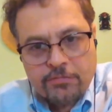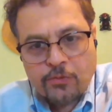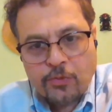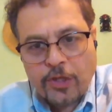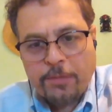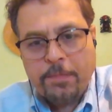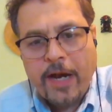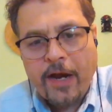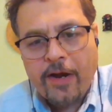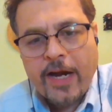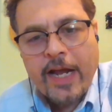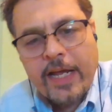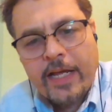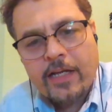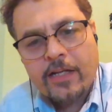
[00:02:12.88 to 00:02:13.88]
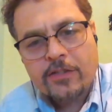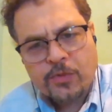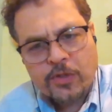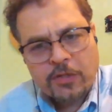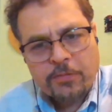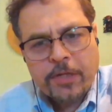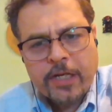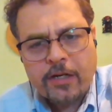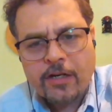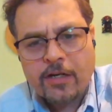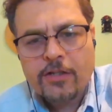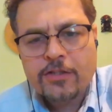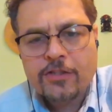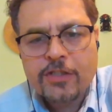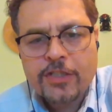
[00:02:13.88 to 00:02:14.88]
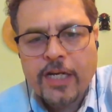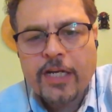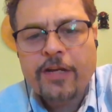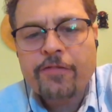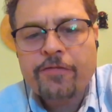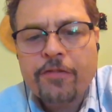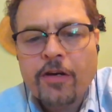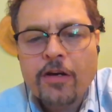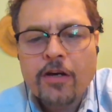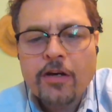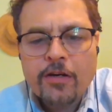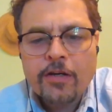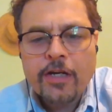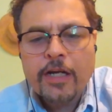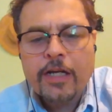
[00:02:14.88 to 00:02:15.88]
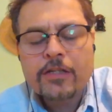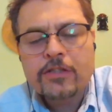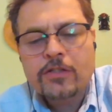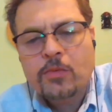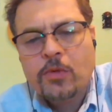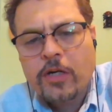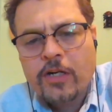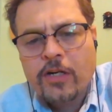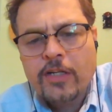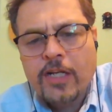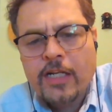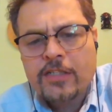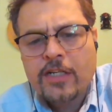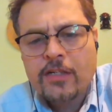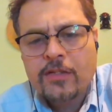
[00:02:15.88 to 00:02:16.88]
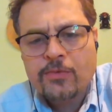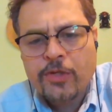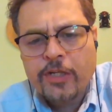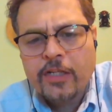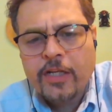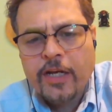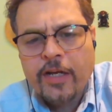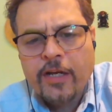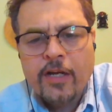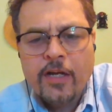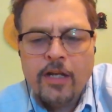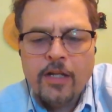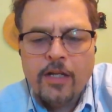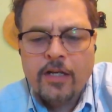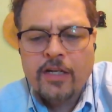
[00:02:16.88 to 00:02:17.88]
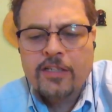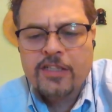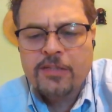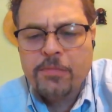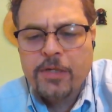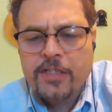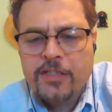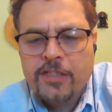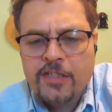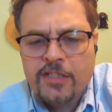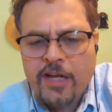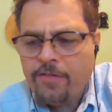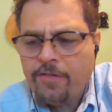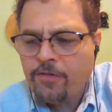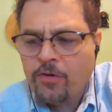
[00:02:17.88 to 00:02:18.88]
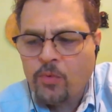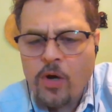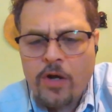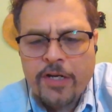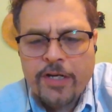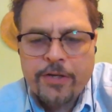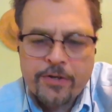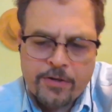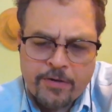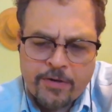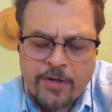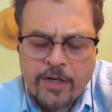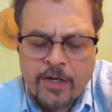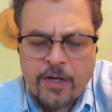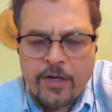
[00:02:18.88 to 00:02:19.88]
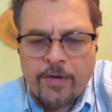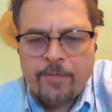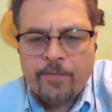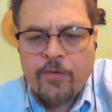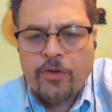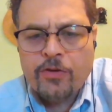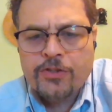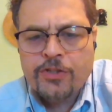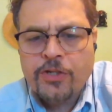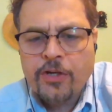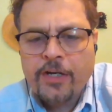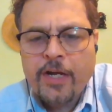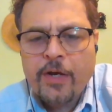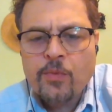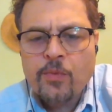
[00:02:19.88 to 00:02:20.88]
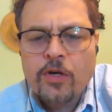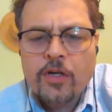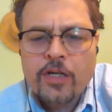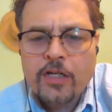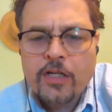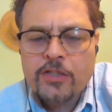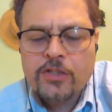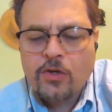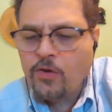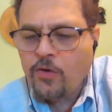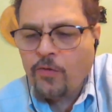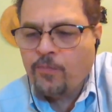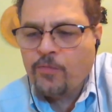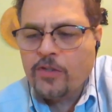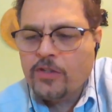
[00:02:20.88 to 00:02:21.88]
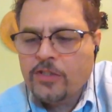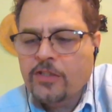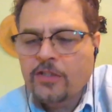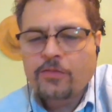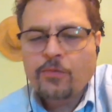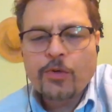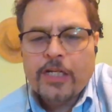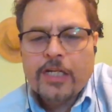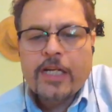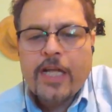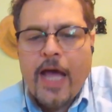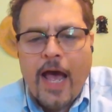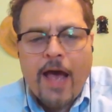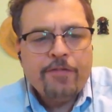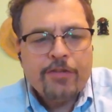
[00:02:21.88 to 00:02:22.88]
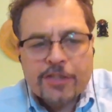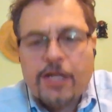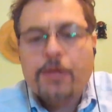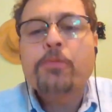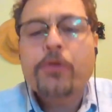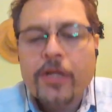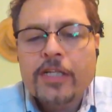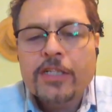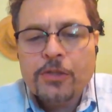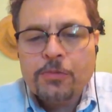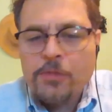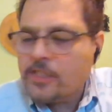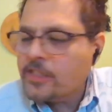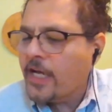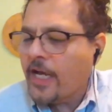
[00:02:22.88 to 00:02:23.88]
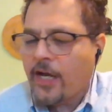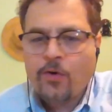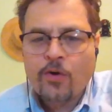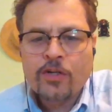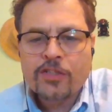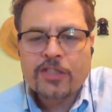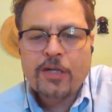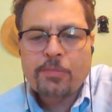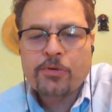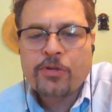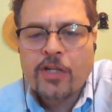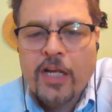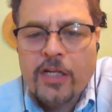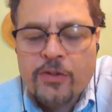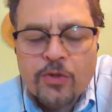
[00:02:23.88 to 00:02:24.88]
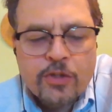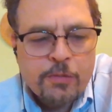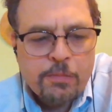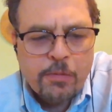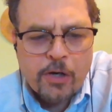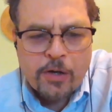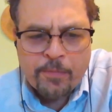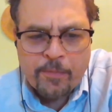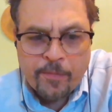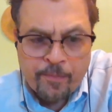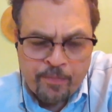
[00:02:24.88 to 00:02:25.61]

with bare hands with a meter, check it's working on that side of the relay. Like somebody says, "Hey, Pherwani, your circuit ain't working." So we didn't have a separate instrument tech or a separate electrical department.